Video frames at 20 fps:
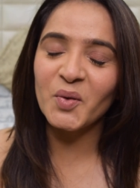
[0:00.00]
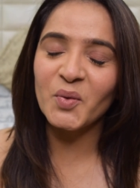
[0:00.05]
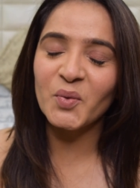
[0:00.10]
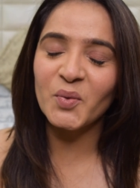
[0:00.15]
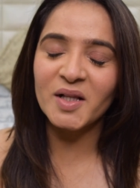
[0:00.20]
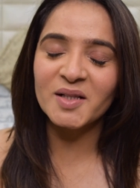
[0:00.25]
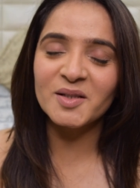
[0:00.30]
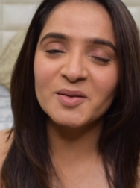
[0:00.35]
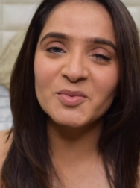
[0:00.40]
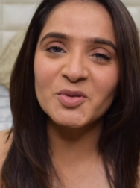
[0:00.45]

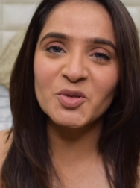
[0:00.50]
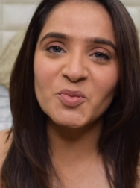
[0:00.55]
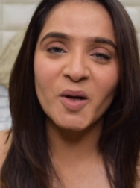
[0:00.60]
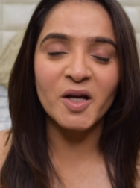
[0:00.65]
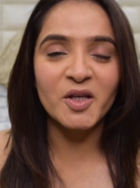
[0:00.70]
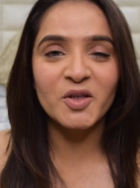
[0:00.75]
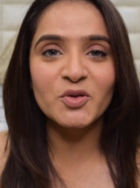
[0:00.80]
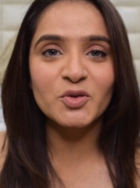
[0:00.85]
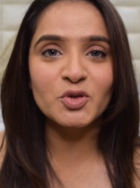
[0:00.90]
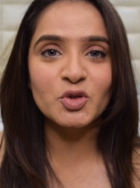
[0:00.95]
welcome to
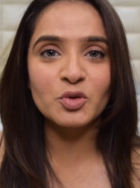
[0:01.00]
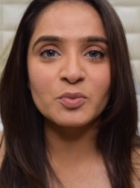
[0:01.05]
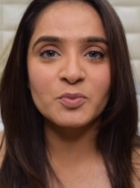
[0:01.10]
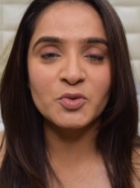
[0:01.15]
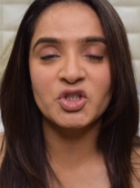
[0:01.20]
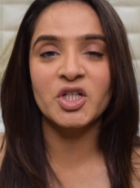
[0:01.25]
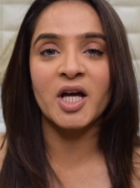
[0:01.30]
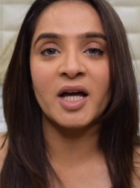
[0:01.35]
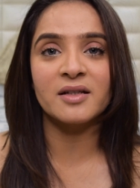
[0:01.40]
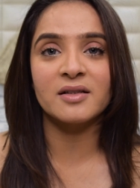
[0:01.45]
my YouTube
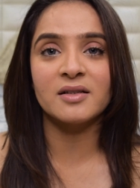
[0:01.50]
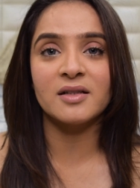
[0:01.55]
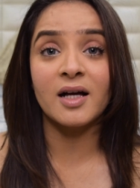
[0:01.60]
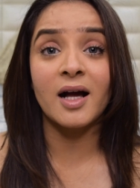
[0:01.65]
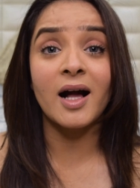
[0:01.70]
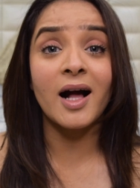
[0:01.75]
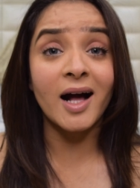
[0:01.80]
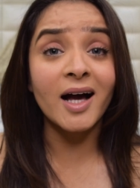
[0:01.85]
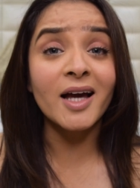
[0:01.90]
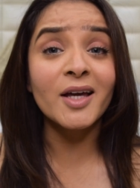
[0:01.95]
channel.
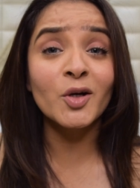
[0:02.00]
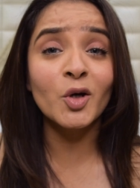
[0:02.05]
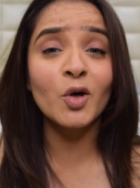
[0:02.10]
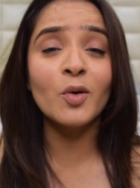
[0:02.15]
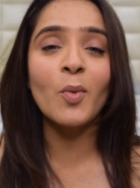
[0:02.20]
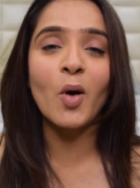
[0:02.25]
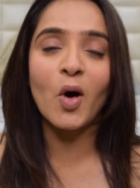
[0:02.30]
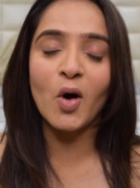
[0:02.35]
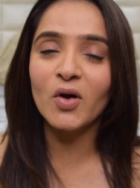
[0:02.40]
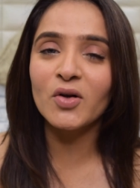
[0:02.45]
I
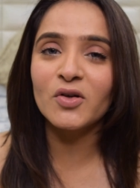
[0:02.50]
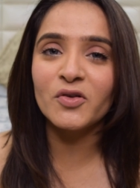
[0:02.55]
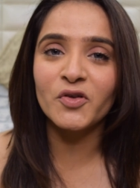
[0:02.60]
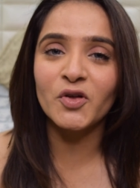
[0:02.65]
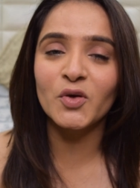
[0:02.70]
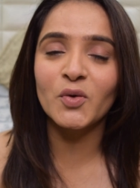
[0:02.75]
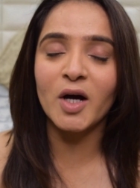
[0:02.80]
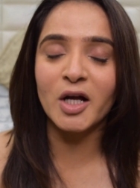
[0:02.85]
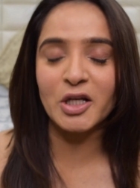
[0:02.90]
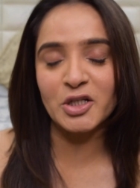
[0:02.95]
hope all of
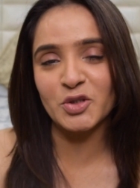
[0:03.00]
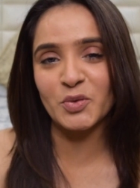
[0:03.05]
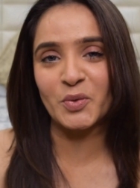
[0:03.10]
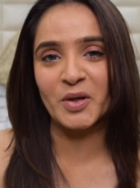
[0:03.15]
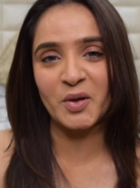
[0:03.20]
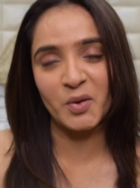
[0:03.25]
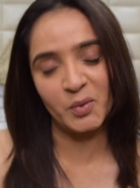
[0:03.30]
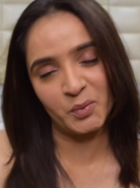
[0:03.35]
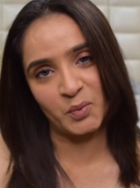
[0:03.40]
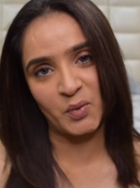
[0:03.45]
you are
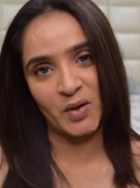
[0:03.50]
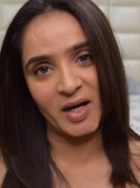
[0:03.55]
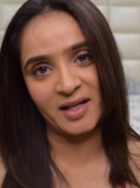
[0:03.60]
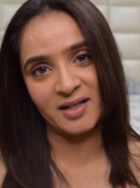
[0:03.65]
doing well.